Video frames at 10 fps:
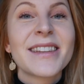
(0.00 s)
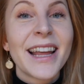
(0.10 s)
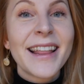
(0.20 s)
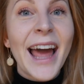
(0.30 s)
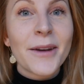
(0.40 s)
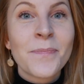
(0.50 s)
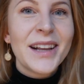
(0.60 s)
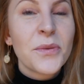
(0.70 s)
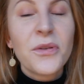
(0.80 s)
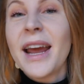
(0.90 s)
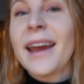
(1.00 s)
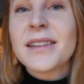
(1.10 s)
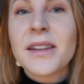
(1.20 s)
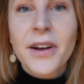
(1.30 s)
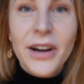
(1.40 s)
So like that. So today
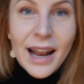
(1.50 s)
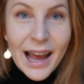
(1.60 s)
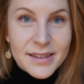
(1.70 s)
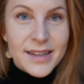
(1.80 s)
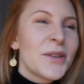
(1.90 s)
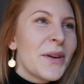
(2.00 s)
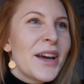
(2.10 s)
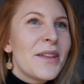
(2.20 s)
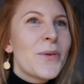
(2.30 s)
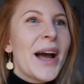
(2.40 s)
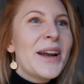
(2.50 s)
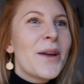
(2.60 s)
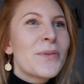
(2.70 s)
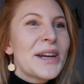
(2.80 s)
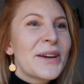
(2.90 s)
is the very last day, so I thought why
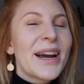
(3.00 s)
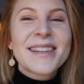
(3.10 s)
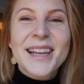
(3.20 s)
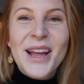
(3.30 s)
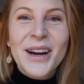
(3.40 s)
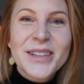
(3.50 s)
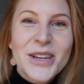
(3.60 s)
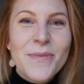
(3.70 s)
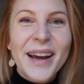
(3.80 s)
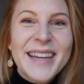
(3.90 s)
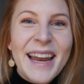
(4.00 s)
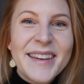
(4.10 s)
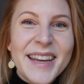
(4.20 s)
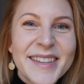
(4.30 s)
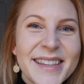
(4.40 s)
not bring you guys along to my
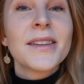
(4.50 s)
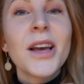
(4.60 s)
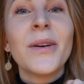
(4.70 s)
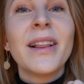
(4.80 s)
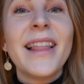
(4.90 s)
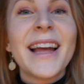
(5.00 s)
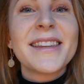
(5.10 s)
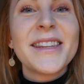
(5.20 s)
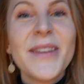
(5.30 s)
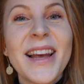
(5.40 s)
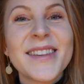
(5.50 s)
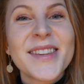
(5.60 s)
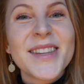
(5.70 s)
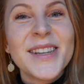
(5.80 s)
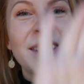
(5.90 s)
dentist. So let's do this.